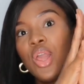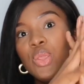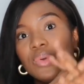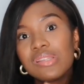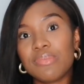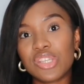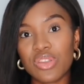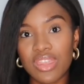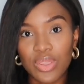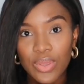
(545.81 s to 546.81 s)
You want to make
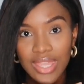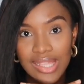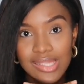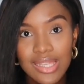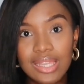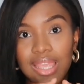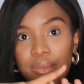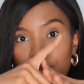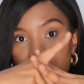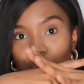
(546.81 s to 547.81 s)
sure that you're getting
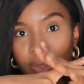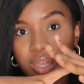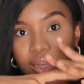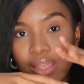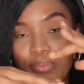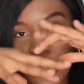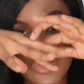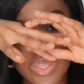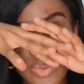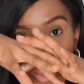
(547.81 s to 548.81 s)
in
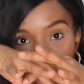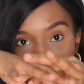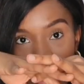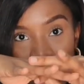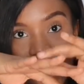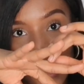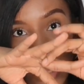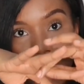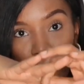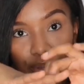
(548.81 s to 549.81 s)
between your hands,
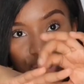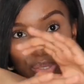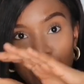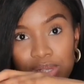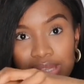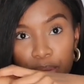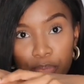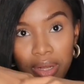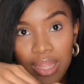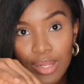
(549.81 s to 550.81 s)
because you don't want to
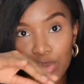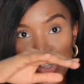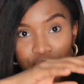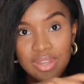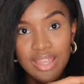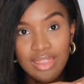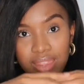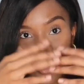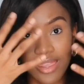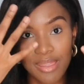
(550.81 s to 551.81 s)
apply lotion and
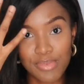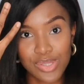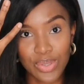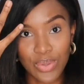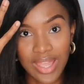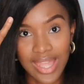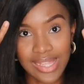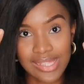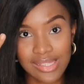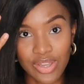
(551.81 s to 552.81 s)
like in between your
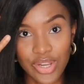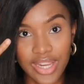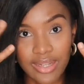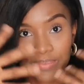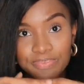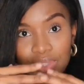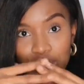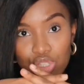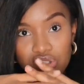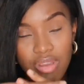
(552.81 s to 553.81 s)
hands are
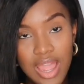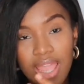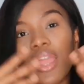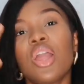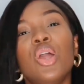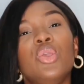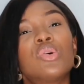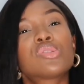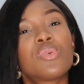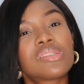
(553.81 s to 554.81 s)
dry. You
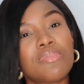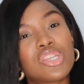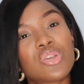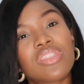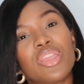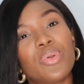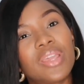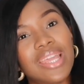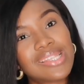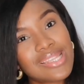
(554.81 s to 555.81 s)
also want to make sure that you're
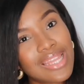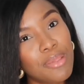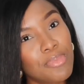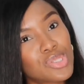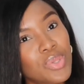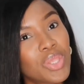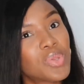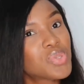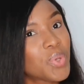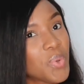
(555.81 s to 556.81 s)
getting in between
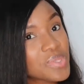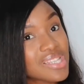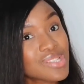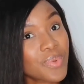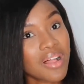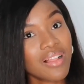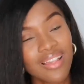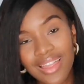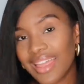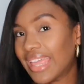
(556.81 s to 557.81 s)
your toes as
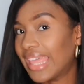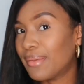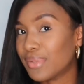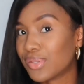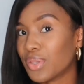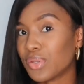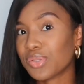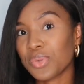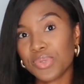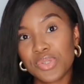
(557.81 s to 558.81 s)
well. In between your
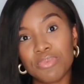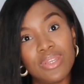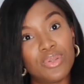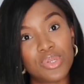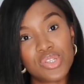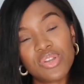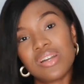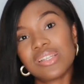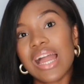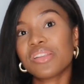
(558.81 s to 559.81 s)
toes should be
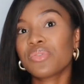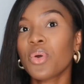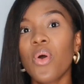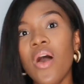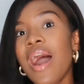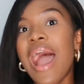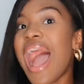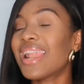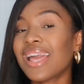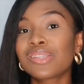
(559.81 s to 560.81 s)
lotioned. I don't know,
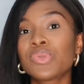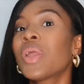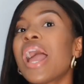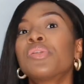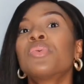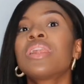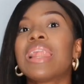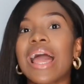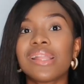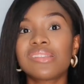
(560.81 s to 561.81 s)
I like to do it. I don't
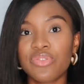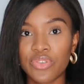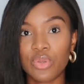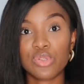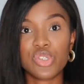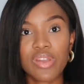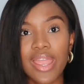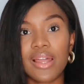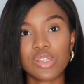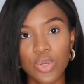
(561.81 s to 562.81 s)
like to feel
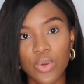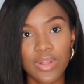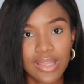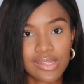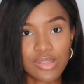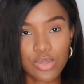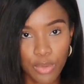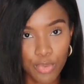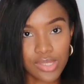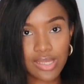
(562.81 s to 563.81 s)
dry at all. It's so
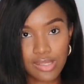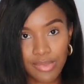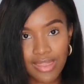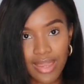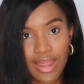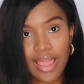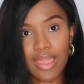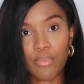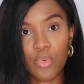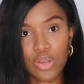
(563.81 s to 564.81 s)
important to me that I
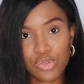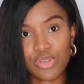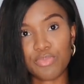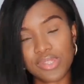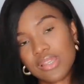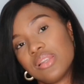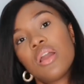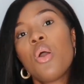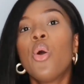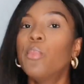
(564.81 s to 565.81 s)
am 100%
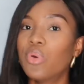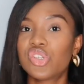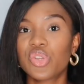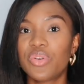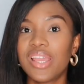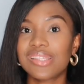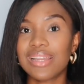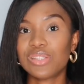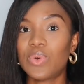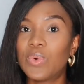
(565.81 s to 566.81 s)
moisturized
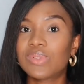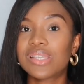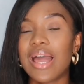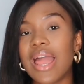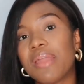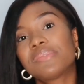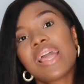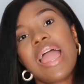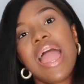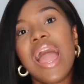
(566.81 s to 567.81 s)
at all times.
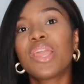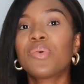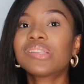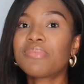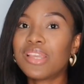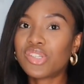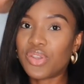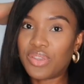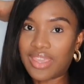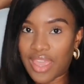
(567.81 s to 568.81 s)
And you want to make
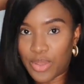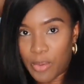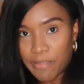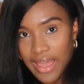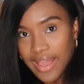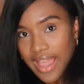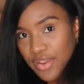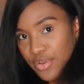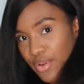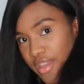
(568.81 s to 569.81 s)
sure you get your back. I
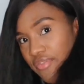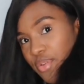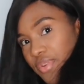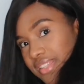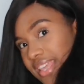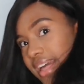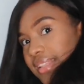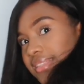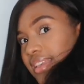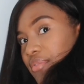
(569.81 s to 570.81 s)
know not everyone's
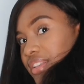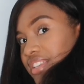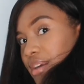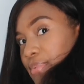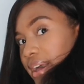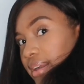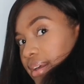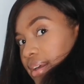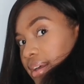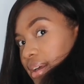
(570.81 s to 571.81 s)
hands can reach their
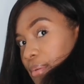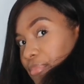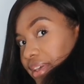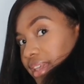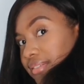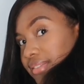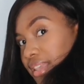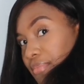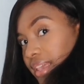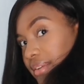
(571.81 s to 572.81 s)
back, but can you
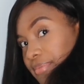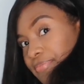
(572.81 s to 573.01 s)
see me?